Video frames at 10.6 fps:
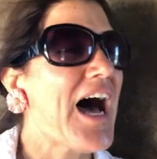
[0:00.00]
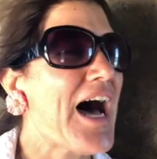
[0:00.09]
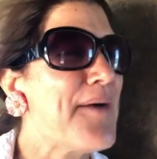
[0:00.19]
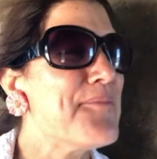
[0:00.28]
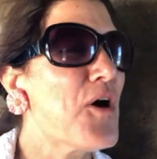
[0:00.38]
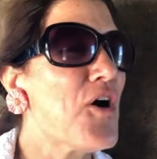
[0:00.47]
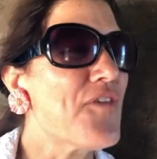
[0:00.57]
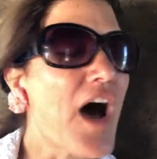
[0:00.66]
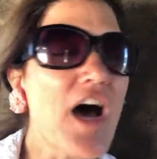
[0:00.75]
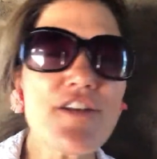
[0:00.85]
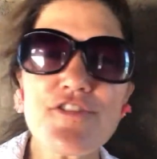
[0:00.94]
of
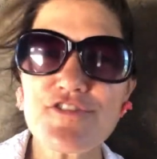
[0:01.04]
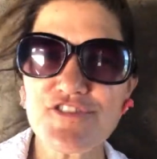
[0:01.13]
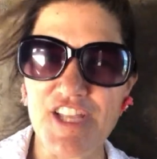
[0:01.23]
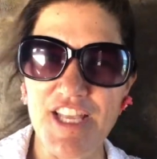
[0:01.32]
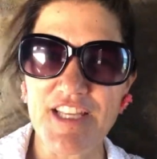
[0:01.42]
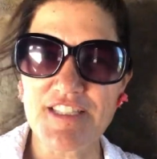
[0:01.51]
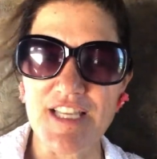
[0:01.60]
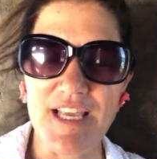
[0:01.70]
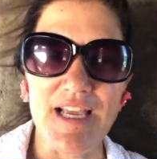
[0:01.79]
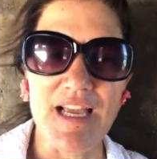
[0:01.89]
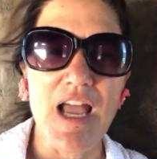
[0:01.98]

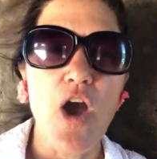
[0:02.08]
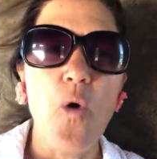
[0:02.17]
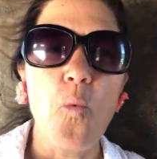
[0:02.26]
understanding